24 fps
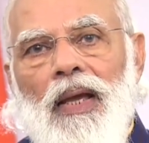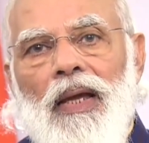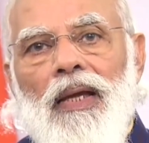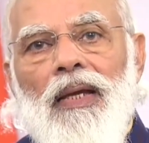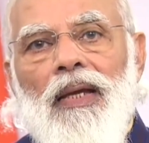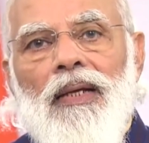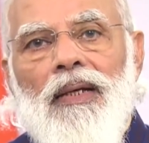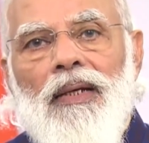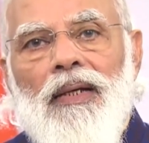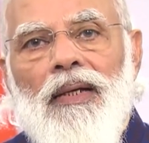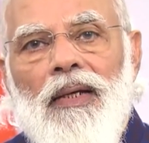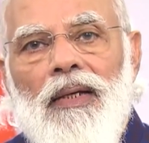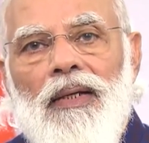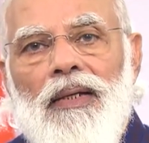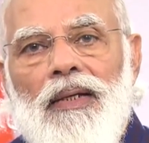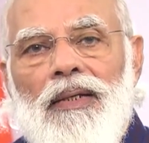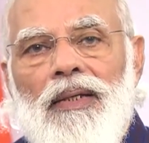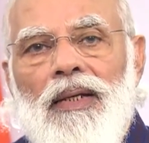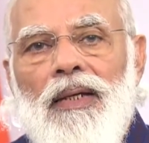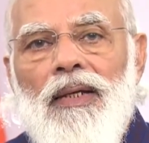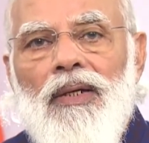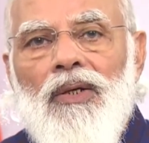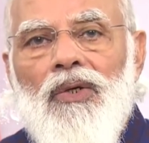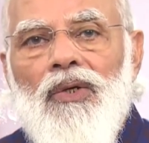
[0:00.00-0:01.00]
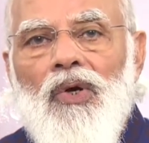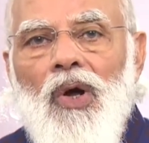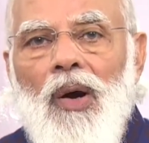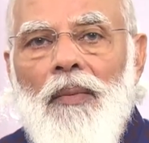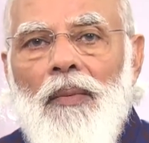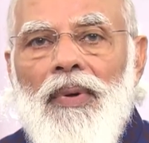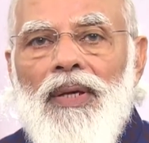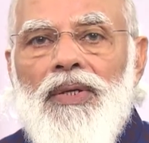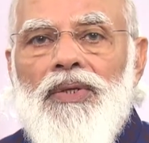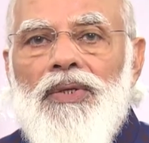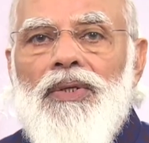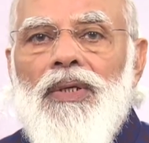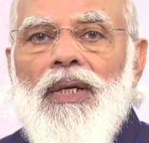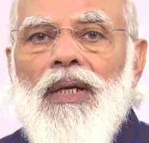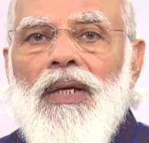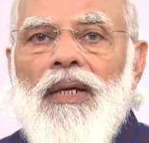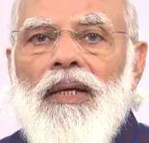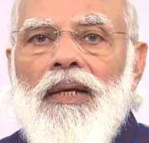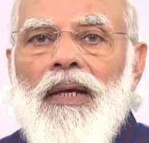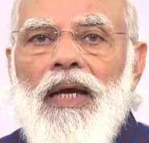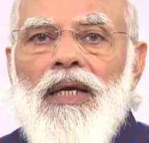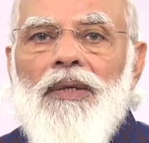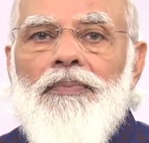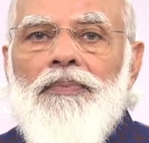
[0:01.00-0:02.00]
Increasing
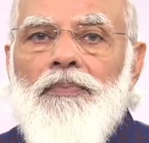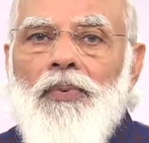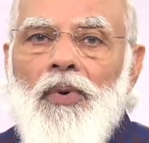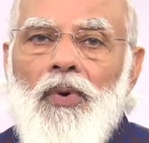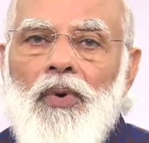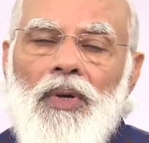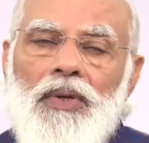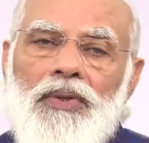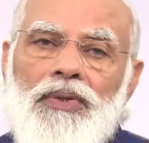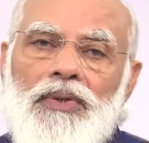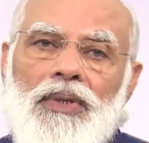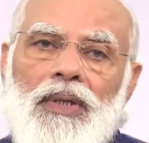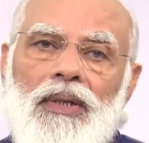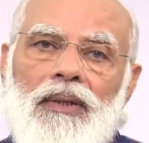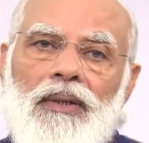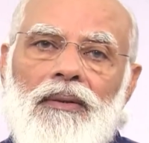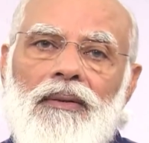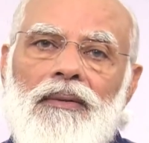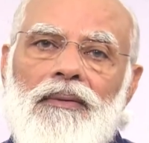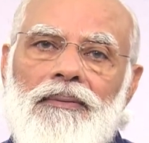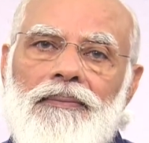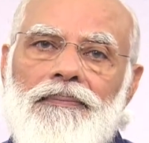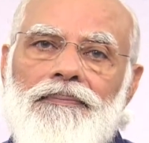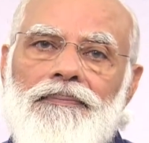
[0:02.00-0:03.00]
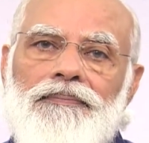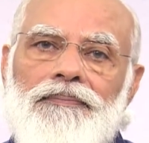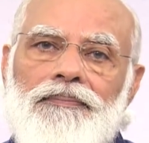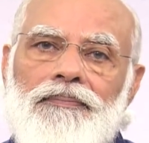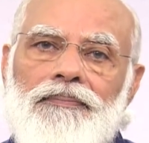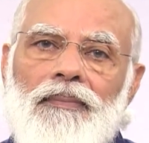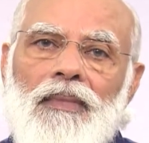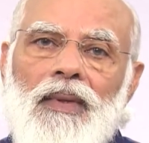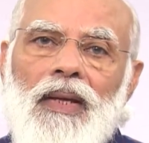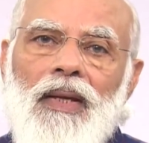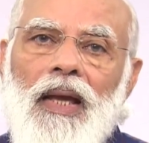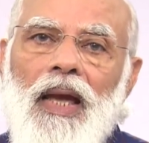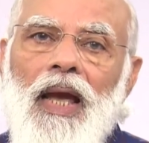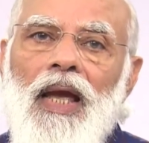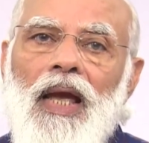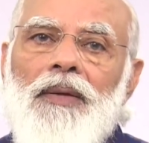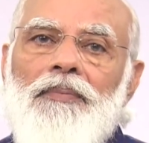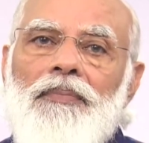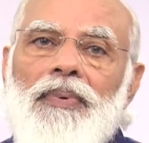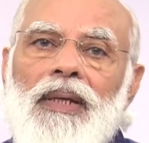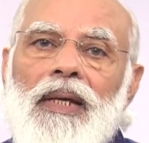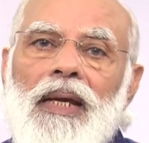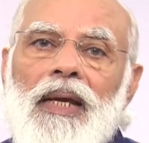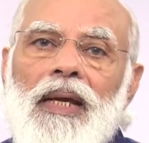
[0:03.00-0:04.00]
domestic gas production has
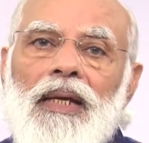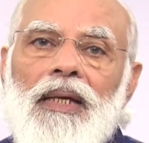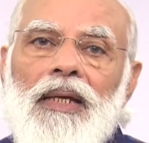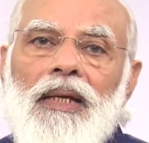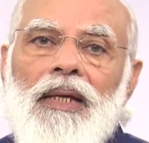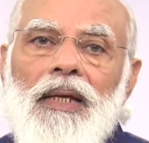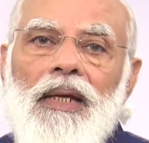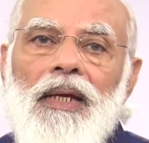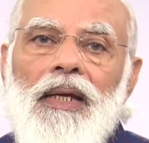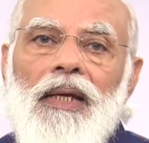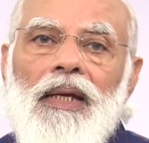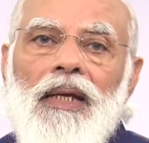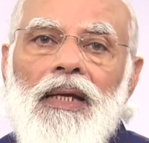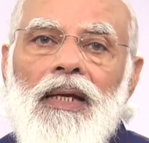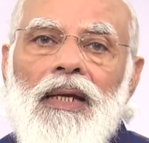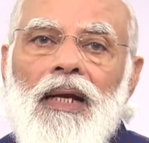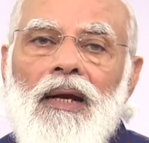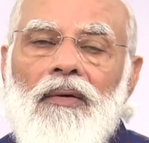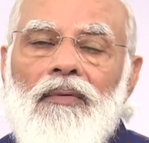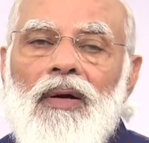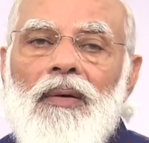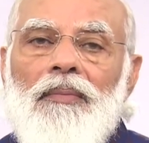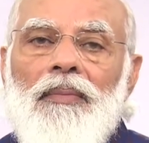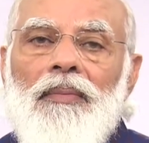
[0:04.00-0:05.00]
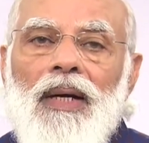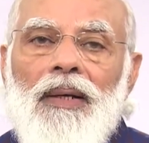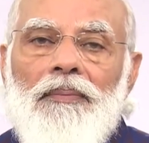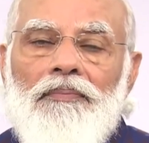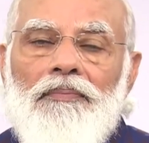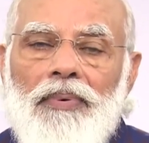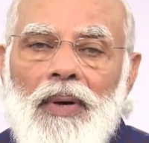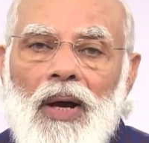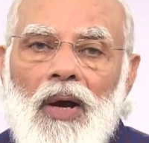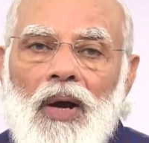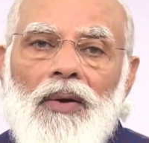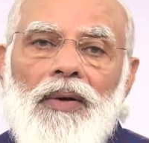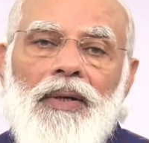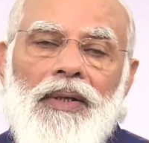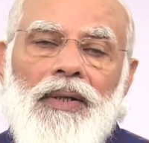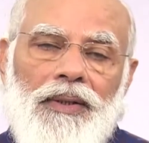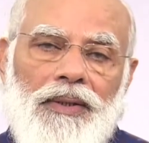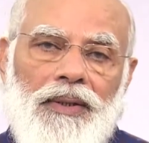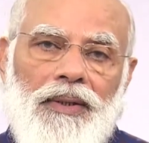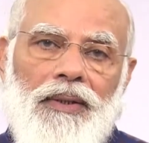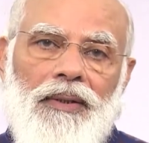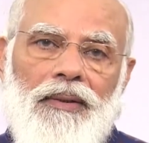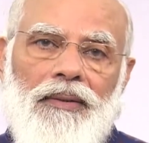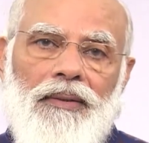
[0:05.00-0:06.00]
been a key government
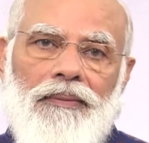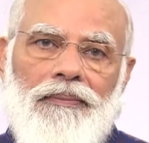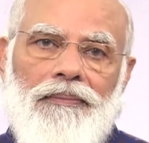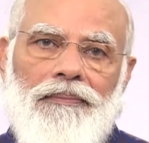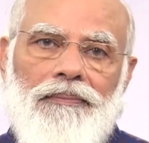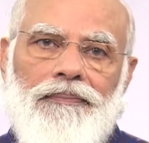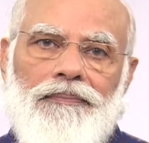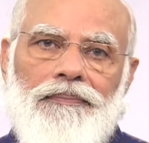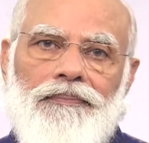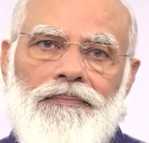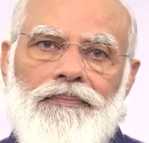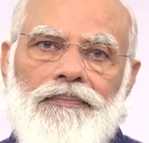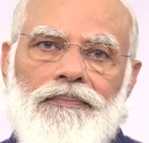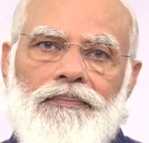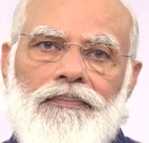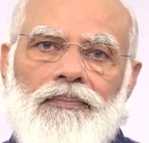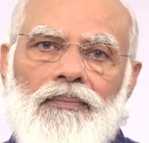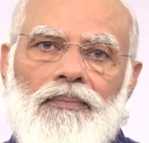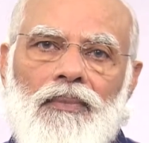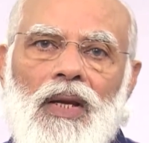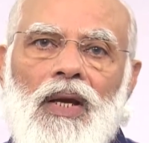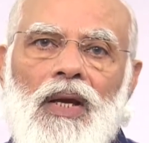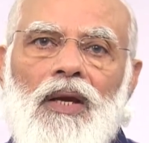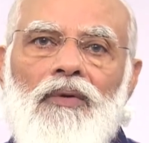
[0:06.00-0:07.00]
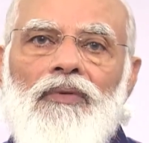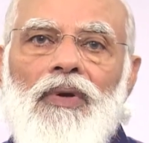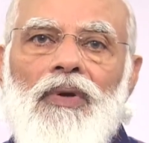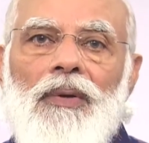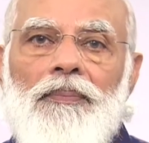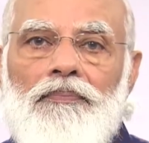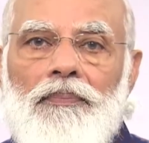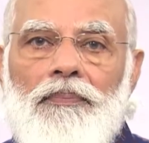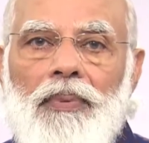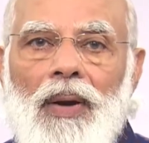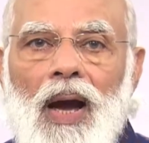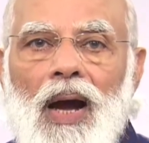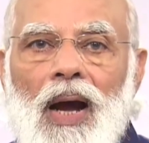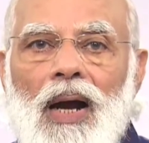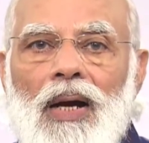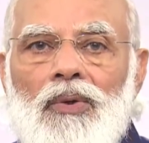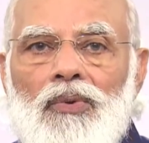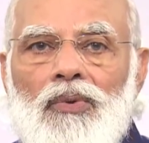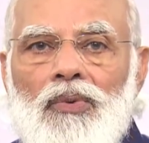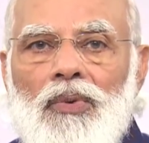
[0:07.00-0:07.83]
priority. We plan